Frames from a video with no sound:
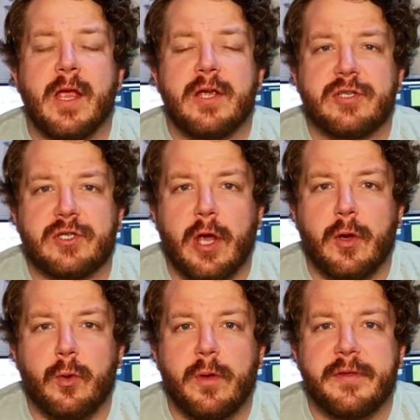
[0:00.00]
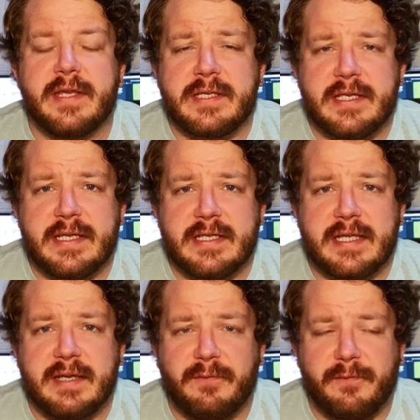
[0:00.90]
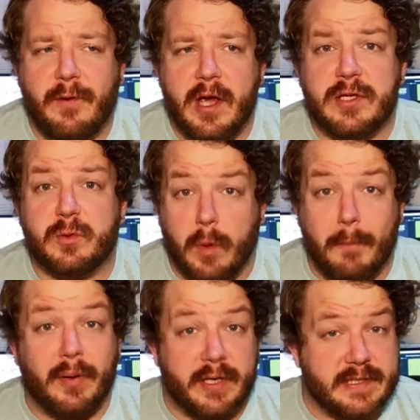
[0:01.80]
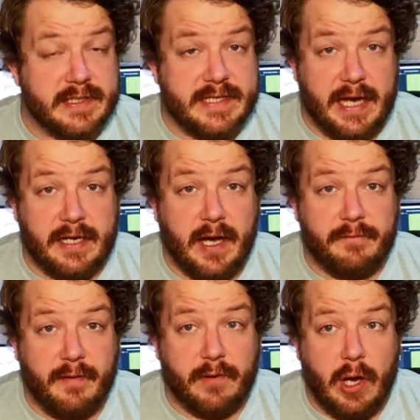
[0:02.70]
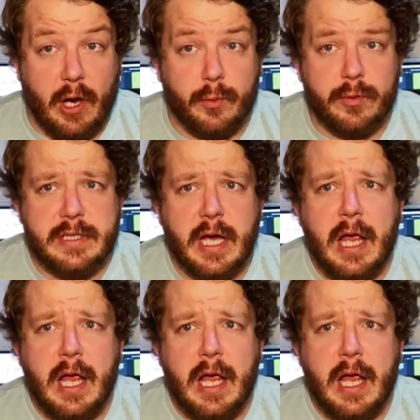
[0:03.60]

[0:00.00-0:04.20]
So this is the first one-person tent I've ever owned.